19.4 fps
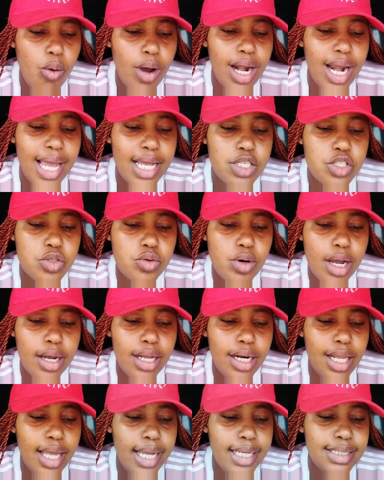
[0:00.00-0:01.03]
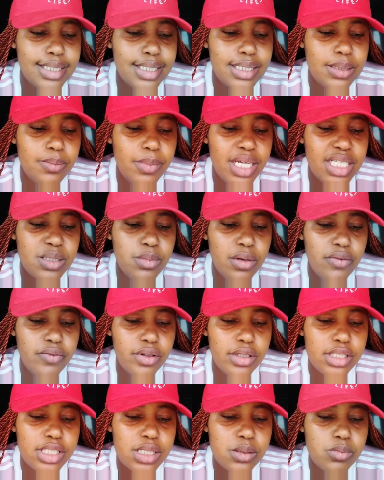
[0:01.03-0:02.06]
while I struggle, and it makes me
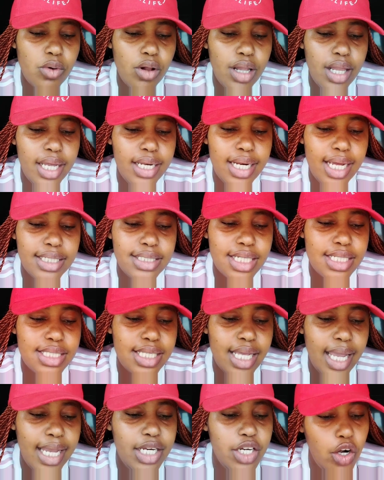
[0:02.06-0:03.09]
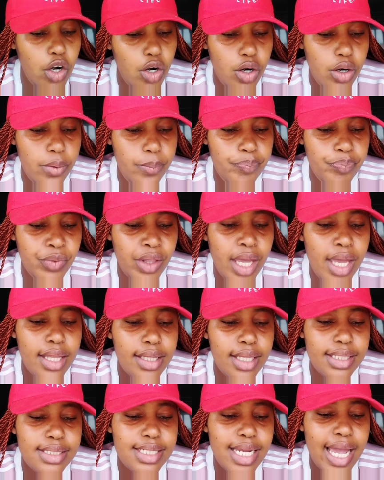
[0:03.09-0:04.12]
feel small, and I just hate her.
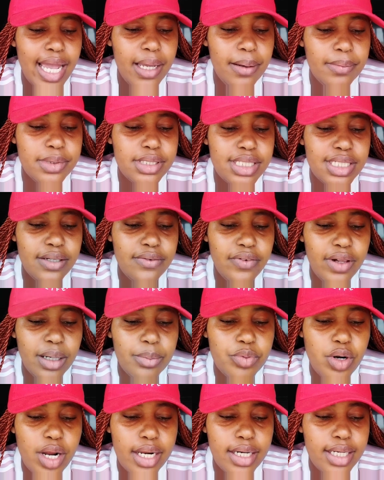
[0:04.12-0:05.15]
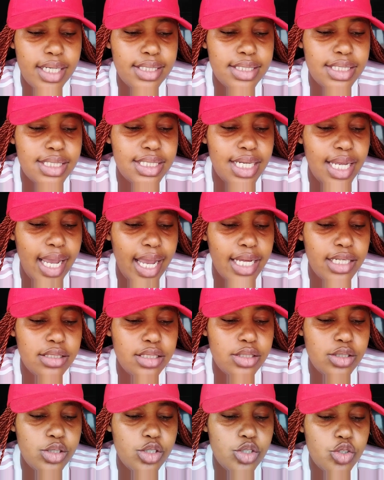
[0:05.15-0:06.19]
The time she fell pregnant, she had
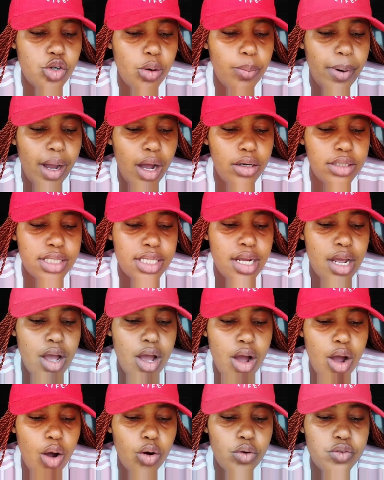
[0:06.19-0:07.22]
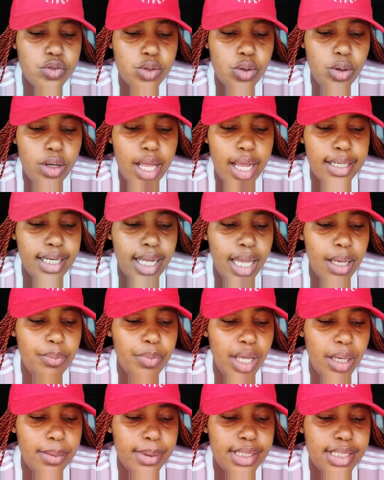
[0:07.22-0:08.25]
to drop out of school and her
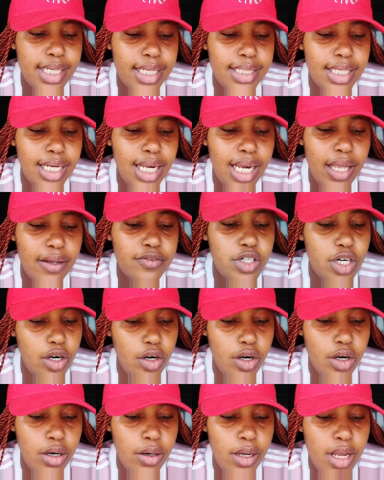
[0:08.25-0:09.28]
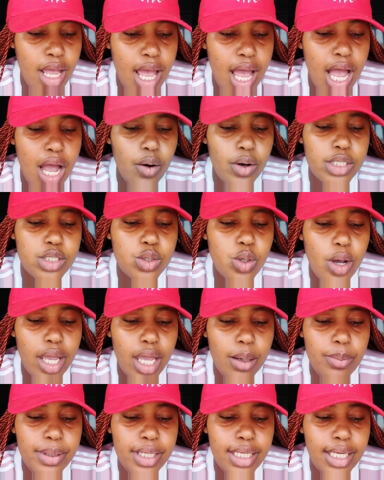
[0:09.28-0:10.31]
baby daddy left her. I was so
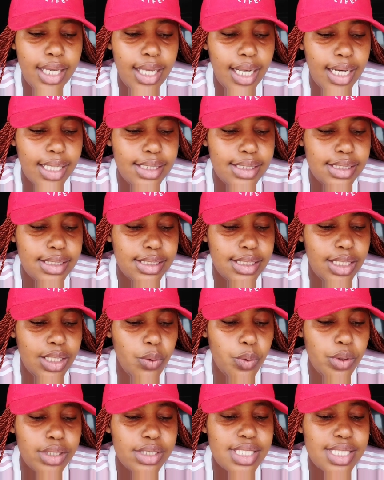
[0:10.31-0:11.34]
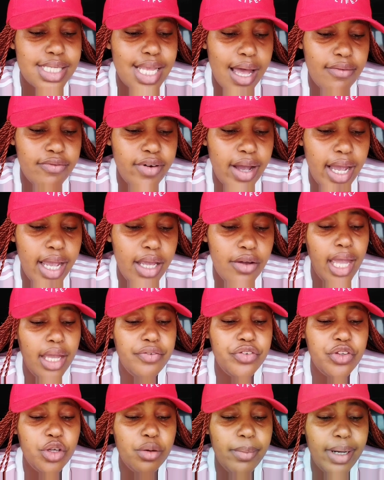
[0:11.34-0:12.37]
happy, Kiri, she will suffer.
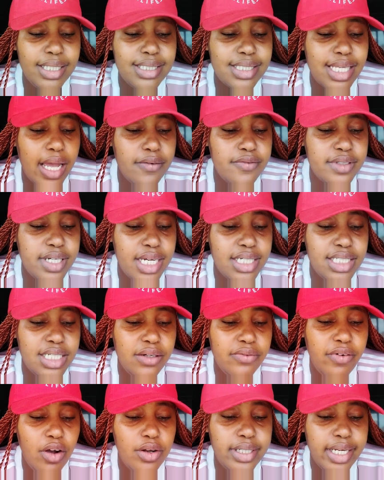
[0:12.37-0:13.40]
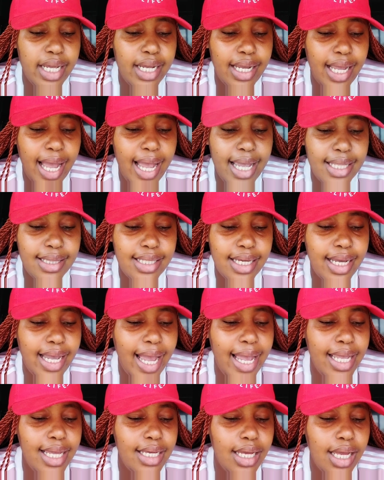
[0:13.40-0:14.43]
A few months after, she found a guy. The
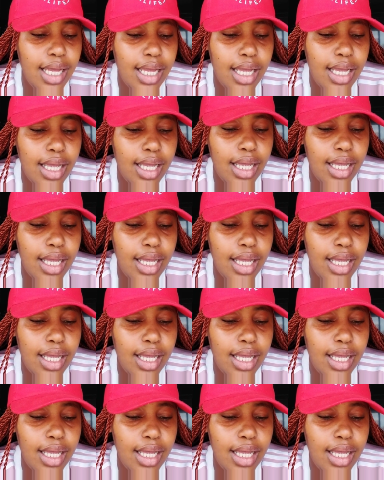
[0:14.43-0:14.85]
guy